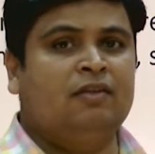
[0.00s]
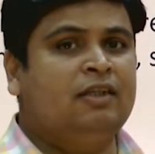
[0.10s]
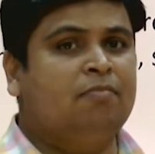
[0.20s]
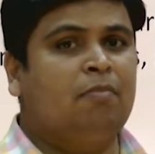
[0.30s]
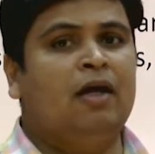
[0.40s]

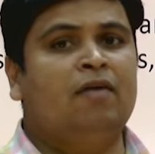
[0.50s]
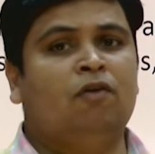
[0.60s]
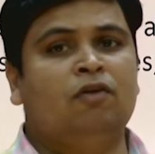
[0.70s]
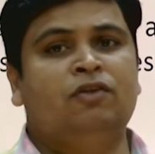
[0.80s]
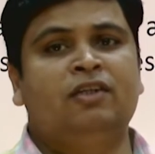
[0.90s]
smart
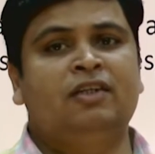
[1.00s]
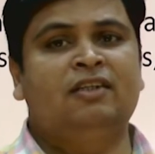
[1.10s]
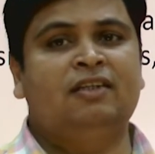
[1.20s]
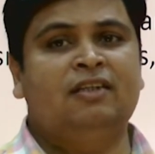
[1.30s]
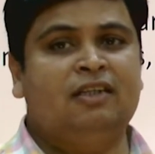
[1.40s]

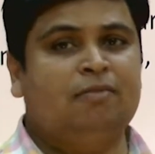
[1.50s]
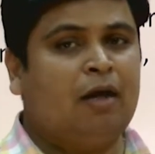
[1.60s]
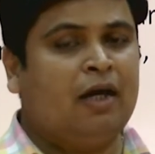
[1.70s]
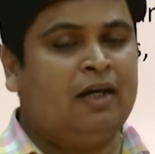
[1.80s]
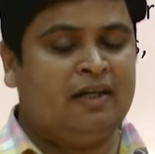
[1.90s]
watches,
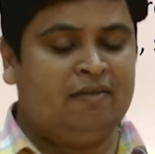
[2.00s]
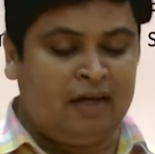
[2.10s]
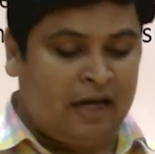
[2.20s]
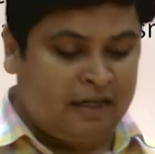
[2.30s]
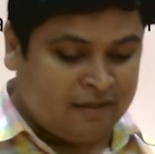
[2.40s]
smart TV
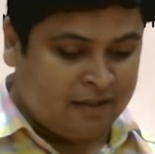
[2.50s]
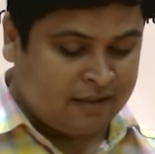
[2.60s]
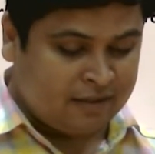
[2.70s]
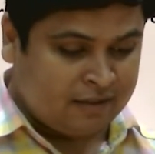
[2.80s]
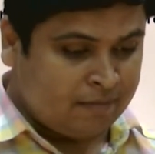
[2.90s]
like
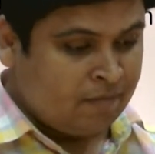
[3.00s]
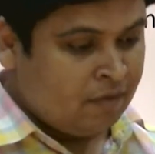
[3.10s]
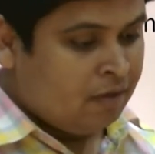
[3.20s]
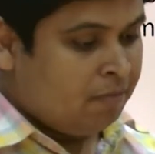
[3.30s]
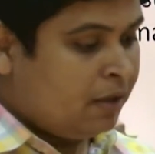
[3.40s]
this.
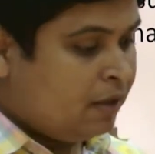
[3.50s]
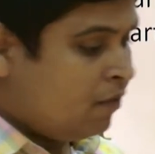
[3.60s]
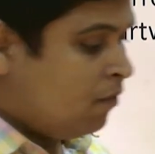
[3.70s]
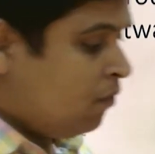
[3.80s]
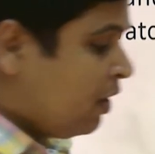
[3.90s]
But
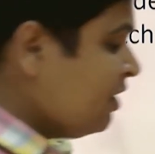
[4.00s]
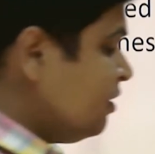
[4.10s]
what is the